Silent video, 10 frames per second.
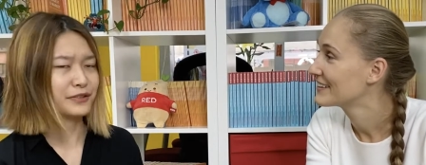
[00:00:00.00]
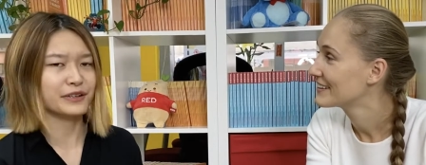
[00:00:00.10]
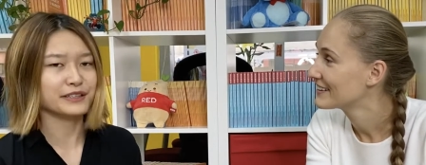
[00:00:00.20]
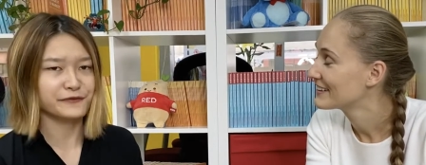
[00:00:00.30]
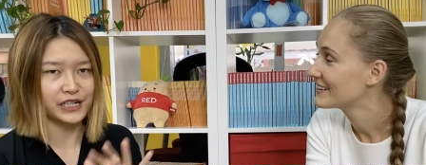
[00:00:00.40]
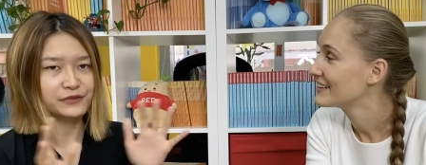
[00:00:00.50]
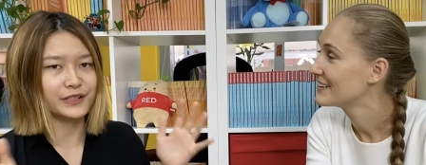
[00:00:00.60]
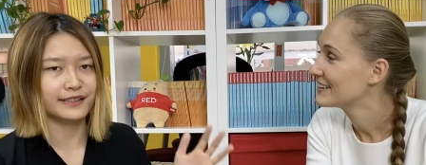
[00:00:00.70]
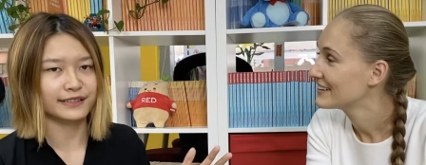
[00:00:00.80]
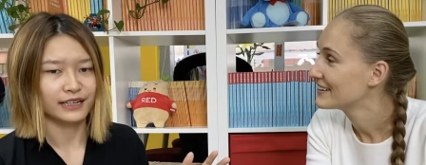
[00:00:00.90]
Speaker 1: So it's
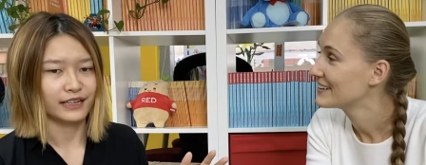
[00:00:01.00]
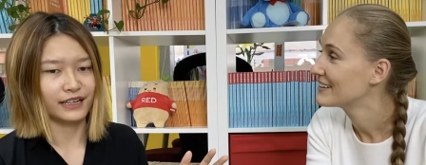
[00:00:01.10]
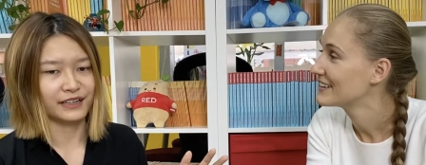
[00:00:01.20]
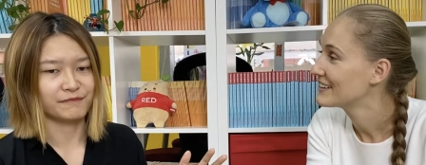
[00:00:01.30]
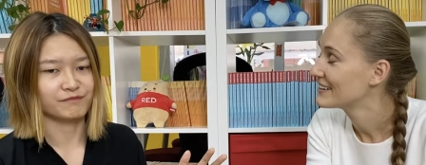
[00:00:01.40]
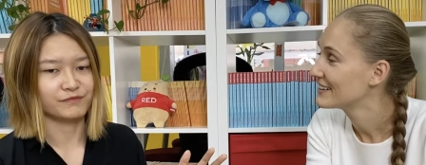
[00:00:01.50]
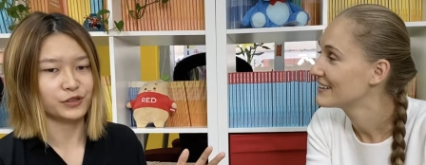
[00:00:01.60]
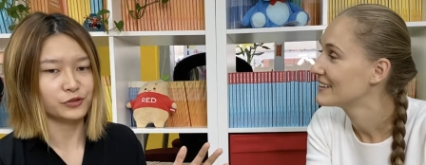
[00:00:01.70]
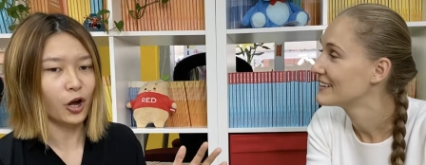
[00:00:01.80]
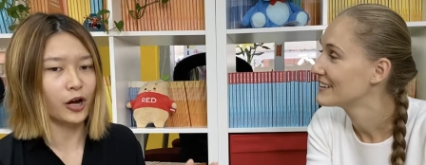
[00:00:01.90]
various um,
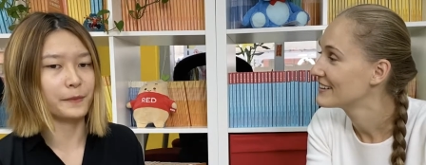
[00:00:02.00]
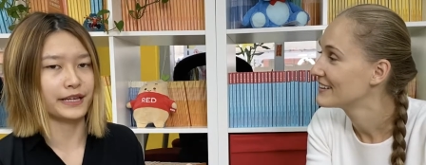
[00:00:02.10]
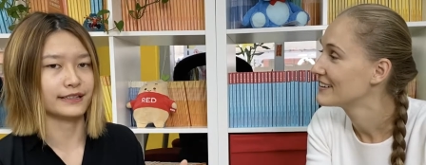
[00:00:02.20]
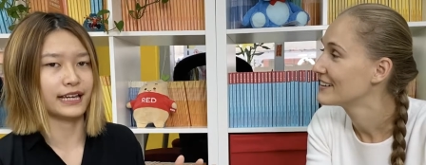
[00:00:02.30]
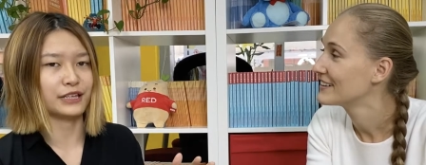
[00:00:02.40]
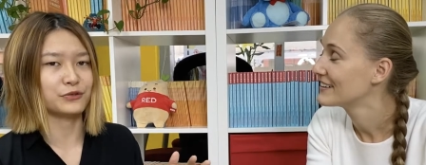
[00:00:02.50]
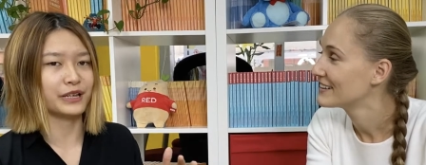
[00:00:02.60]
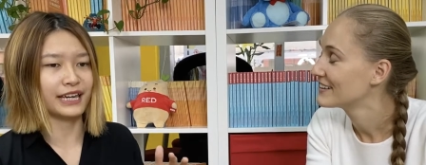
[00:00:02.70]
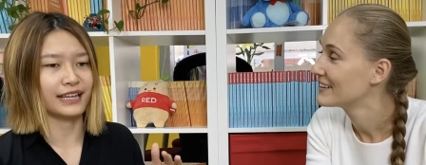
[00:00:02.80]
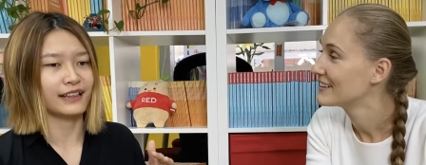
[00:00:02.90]
topics, and you
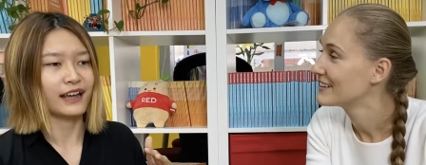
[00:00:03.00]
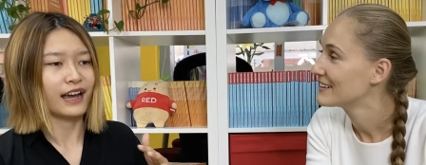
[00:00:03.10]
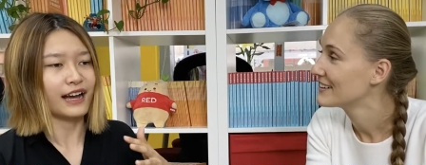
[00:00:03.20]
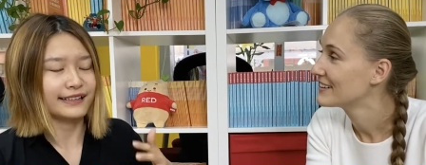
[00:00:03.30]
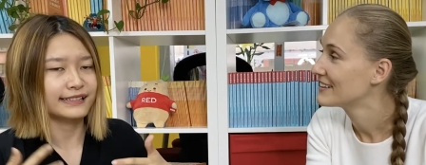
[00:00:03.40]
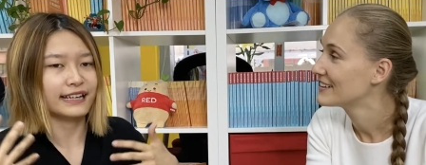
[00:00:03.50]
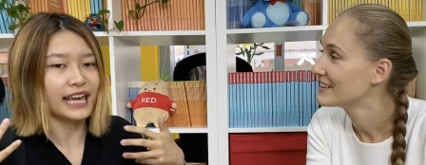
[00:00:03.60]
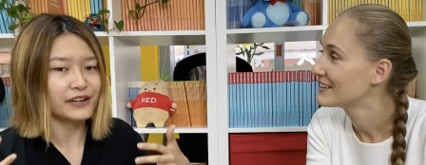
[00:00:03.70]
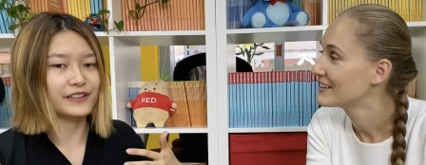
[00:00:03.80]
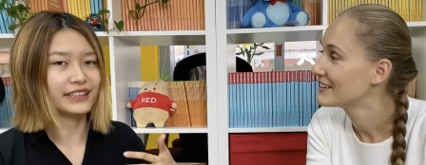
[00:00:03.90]
can ask
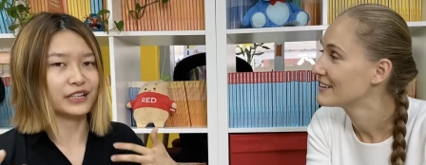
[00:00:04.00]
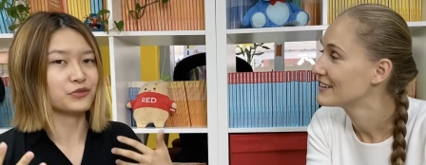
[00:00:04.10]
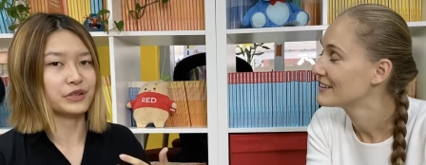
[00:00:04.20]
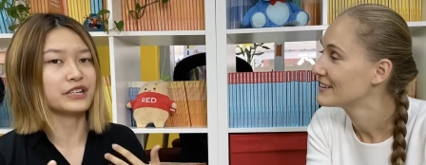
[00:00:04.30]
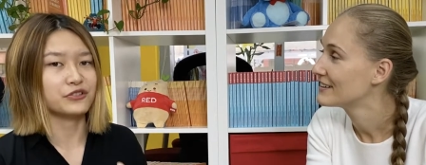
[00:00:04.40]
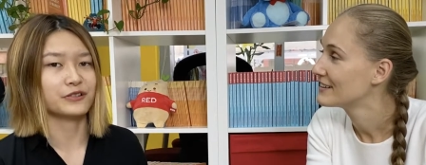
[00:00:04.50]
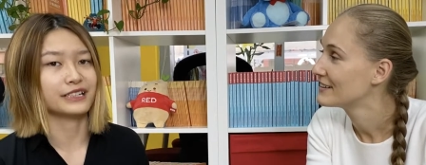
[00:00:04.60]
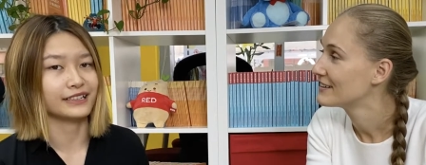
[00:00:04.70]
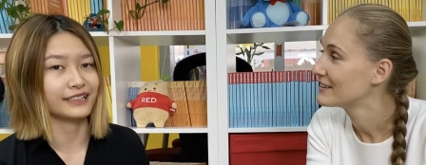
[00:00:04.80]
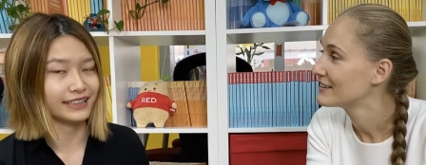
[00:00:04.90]
everything you're
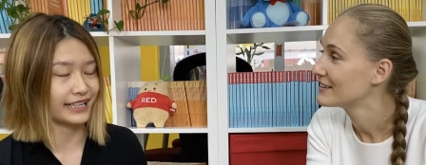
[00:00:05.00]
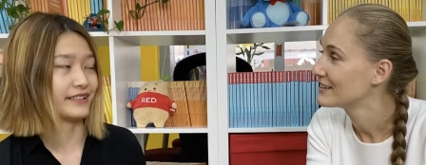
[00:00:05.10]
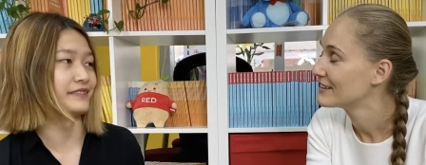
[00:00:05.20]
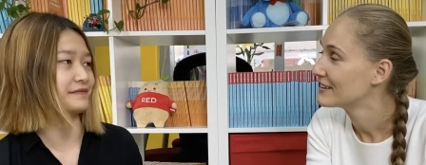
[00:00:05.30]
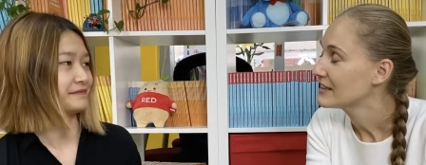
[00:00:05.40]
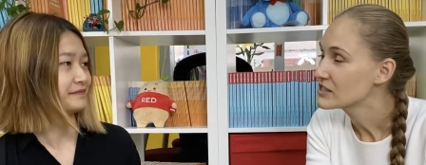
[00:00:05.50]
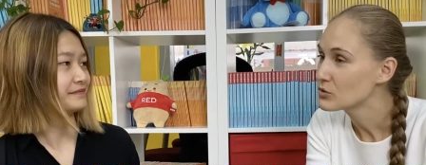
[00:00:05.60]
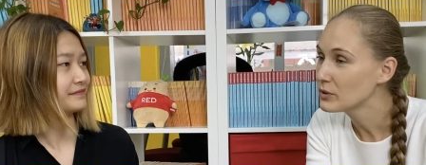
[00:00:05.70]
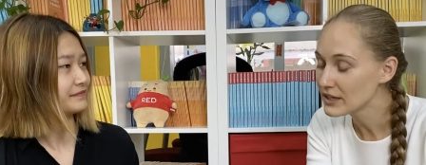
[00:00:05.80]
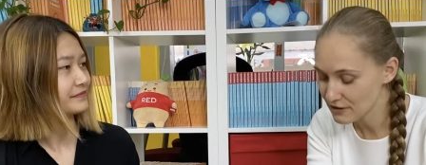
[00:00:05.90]
interested in there.
Speaker 2: So
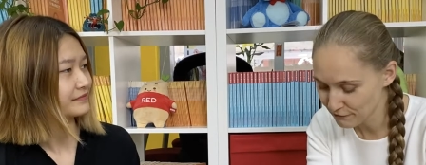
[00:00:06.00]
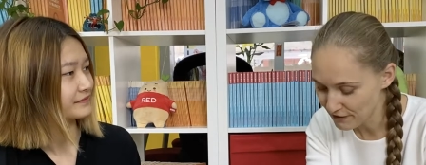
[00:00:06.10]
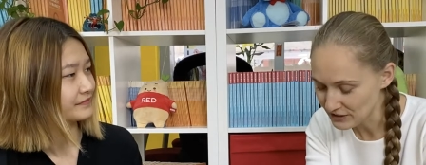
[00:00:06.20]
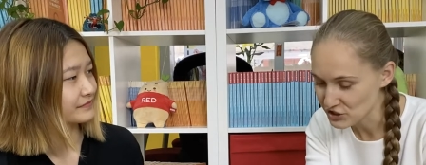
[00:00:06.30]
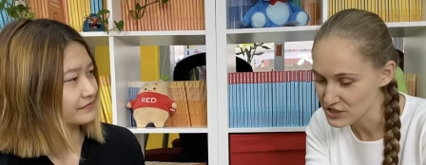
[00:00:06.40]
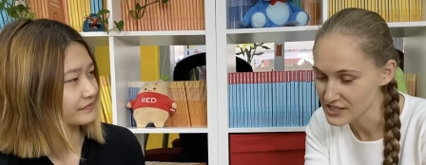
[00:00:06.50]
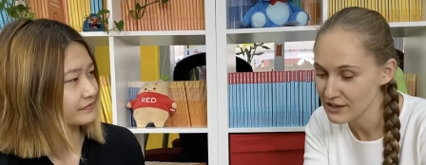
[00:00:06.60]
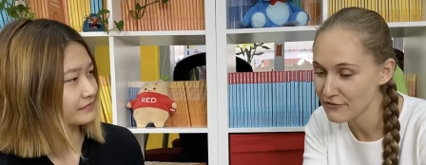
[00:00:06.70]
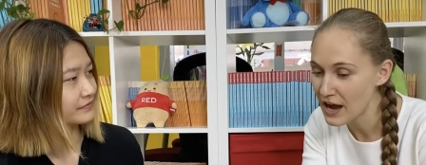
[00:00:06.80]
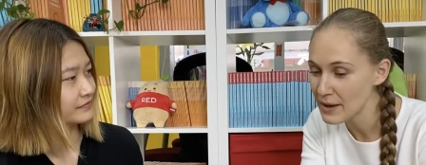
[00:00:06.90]
what are the functions?
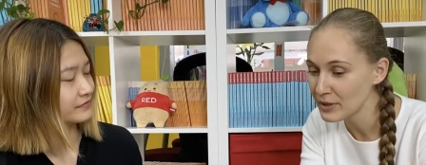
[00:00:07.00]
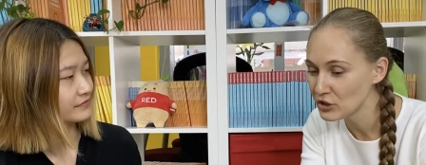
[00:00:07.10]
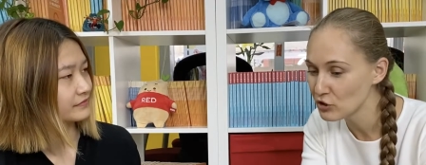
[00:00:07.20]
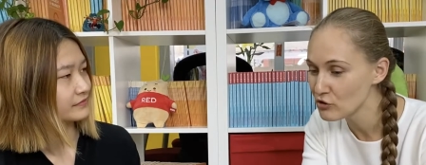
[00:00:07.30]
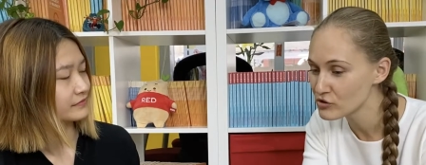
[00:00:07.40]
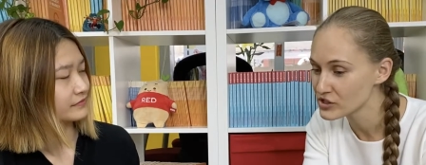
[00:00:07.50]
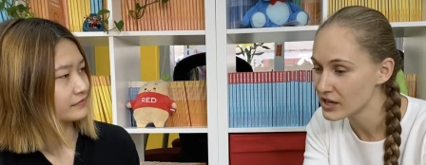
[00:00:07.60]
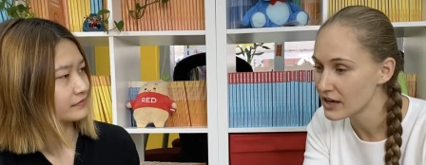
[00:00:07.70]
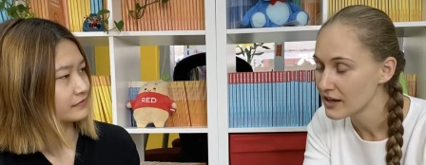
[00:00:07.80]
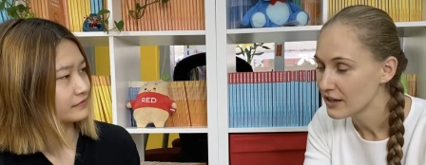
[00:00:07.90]
If I'm a
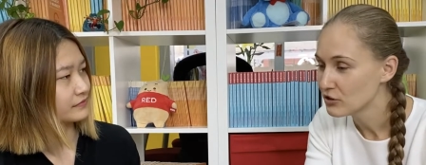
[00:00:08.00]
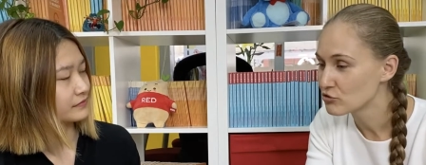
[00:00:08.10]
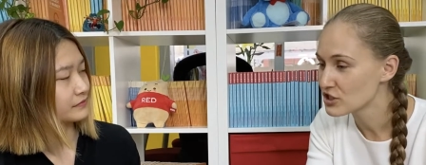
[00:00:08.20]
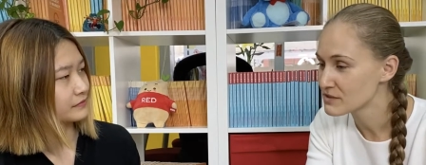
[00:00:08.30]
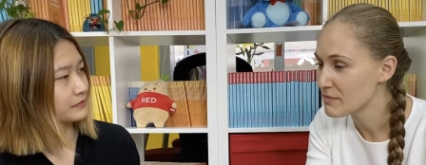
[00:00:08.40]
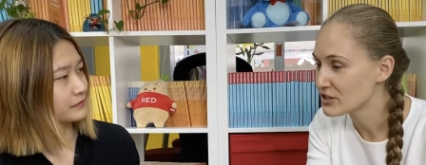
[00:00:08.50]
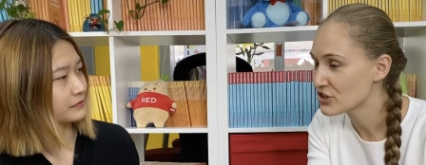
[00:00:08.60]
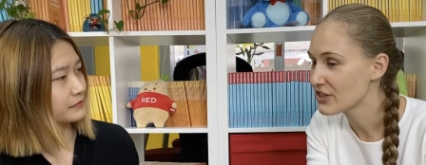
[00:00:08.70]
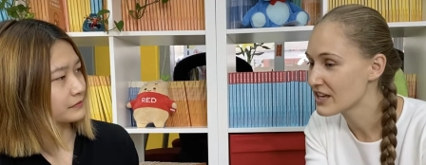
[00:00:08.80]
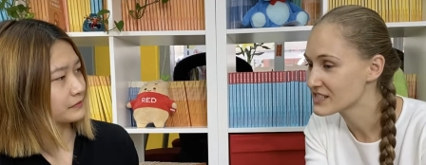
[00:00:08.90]
user, you just
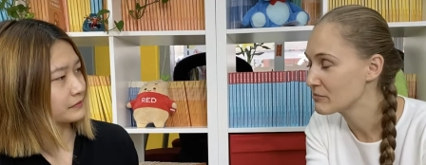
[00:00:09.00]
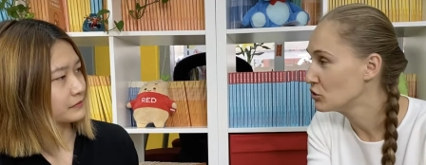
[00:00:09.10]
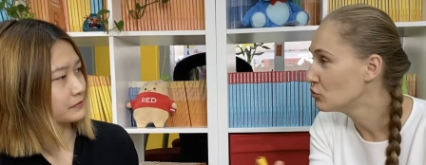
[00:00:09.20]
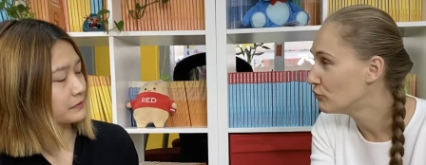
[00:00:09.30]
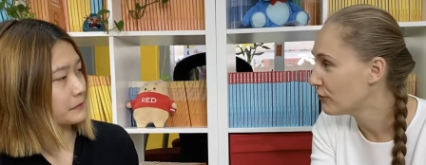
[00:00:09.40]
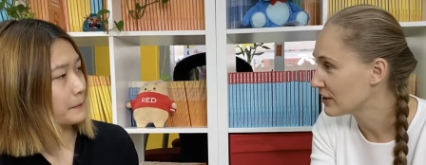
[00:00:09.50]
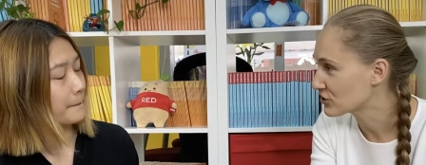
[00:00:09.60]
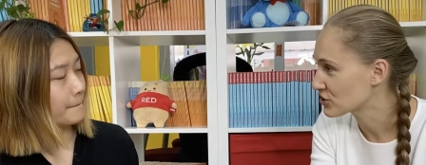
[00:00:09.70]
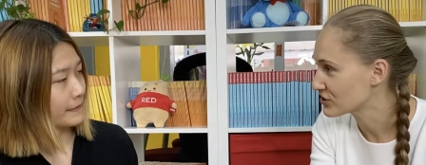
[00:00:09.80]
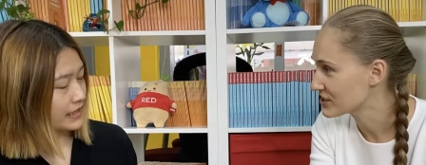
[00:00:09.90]
mentioned there are some new
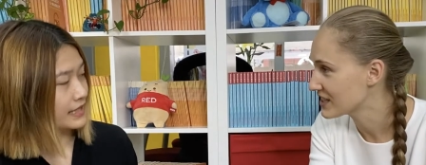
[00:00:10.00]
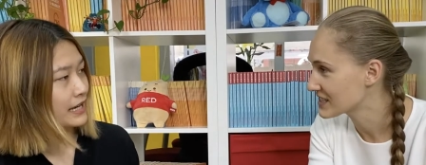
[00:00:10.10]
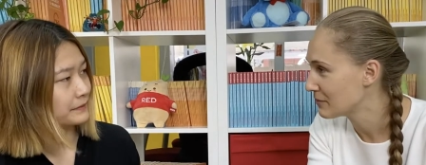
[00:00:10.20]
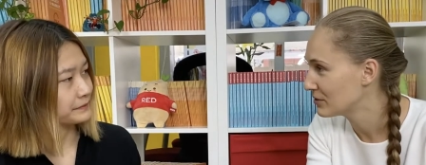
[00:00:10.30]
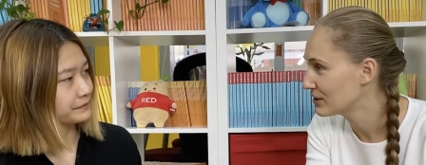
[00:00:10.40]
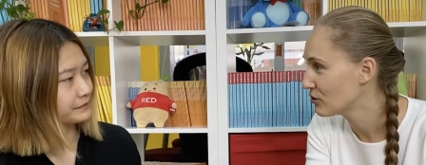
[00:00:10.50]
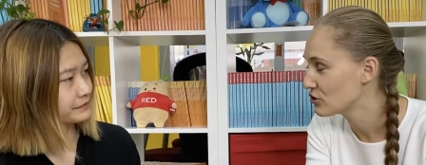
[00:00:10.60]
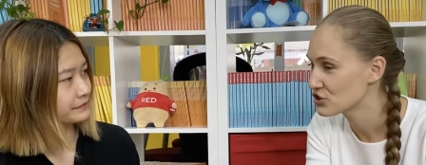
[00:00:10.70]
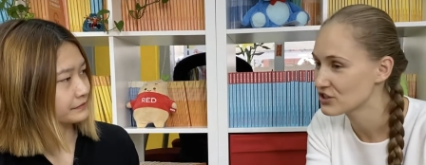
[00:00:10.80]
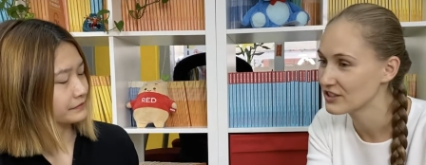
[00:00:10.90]
functions. Yeah, yeah, somebody
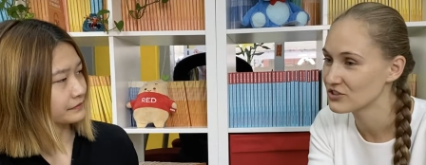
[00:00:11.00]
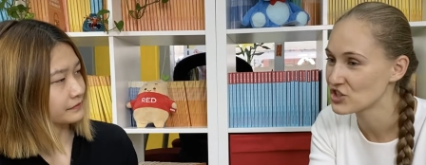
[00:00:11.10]
launched a